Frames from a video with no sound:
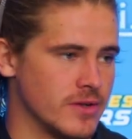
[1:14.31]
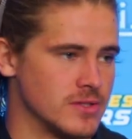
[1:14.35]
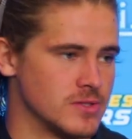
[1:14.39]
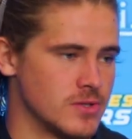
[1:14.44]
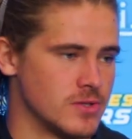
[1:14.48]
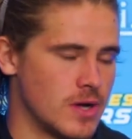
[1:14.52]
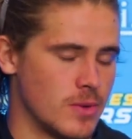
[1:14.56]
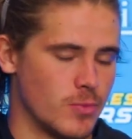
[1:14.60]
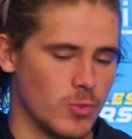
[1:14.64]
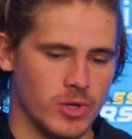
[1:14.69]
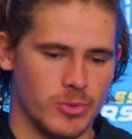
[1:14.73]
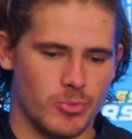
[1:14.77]
And
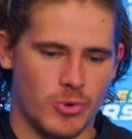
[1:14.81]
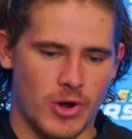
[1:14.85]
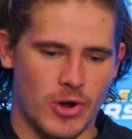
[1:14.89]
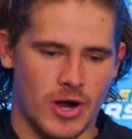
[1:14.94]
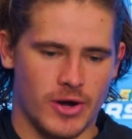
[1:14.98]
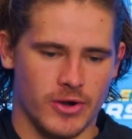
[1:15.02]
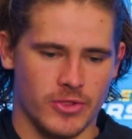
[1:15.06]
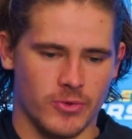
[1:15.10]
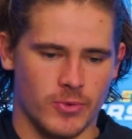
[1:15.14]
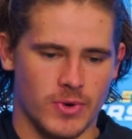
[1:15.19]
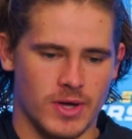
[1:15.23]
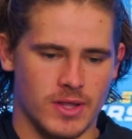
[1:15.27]
so I'm really
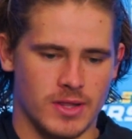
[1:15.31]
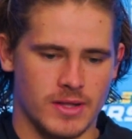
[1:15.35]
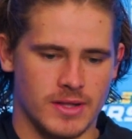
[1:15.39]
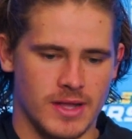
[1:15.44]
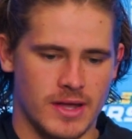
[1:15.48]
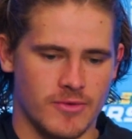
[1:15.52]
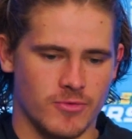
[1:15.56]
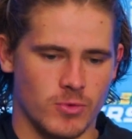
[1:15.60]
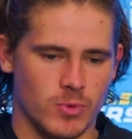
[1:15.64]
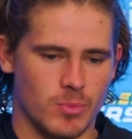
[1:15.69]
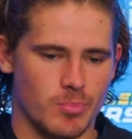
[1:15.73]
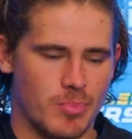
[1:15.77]
proud of the way that
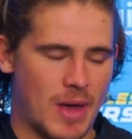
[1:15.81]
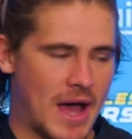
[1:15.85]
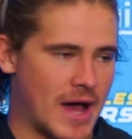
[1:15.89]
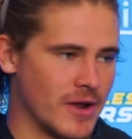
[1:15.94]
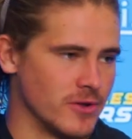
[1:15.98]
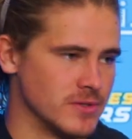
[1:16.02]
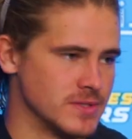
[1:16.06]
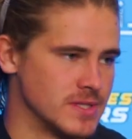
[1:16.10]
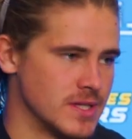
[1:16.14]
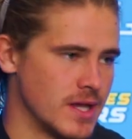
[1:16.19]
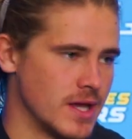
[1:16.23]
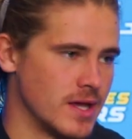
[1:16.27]
everyone
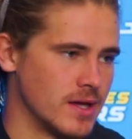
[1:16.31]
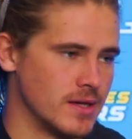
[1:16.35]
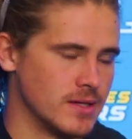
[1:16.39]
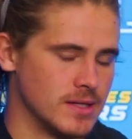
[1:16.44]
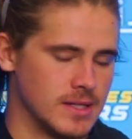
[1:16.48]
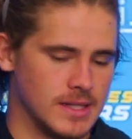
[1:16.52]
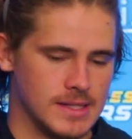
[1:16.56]
battled today.